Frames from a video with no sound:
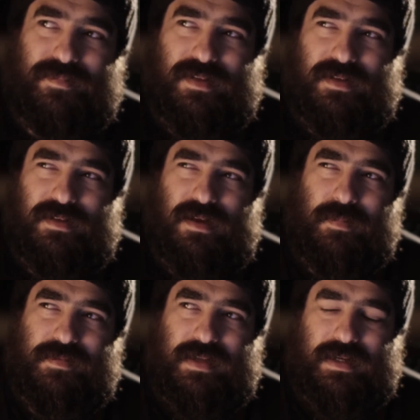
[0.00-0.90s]

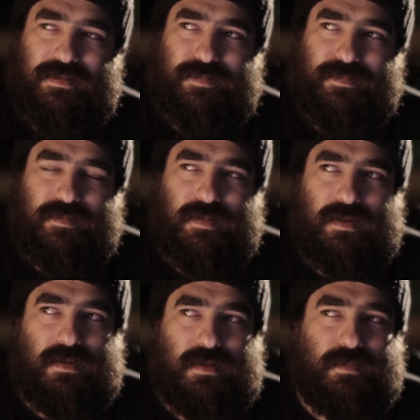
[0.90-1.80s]
upstairs.
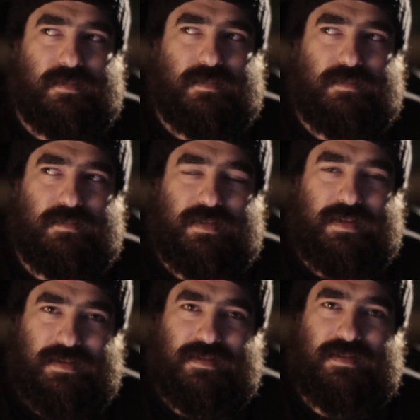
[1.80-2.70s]

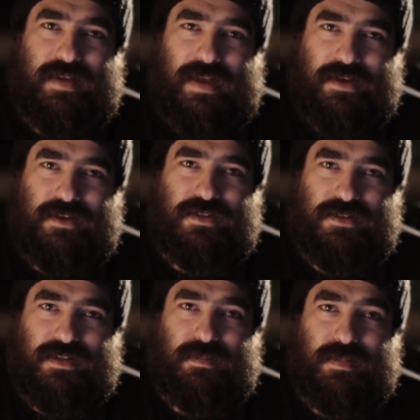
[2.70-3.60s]
Needed air
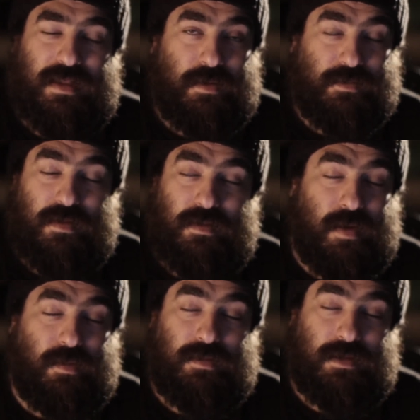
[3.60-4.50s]
conditioning, but that was my
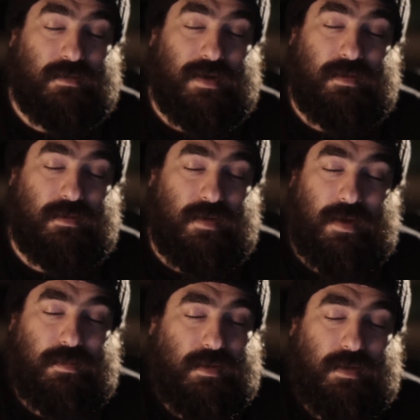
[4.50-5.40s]
only gripe.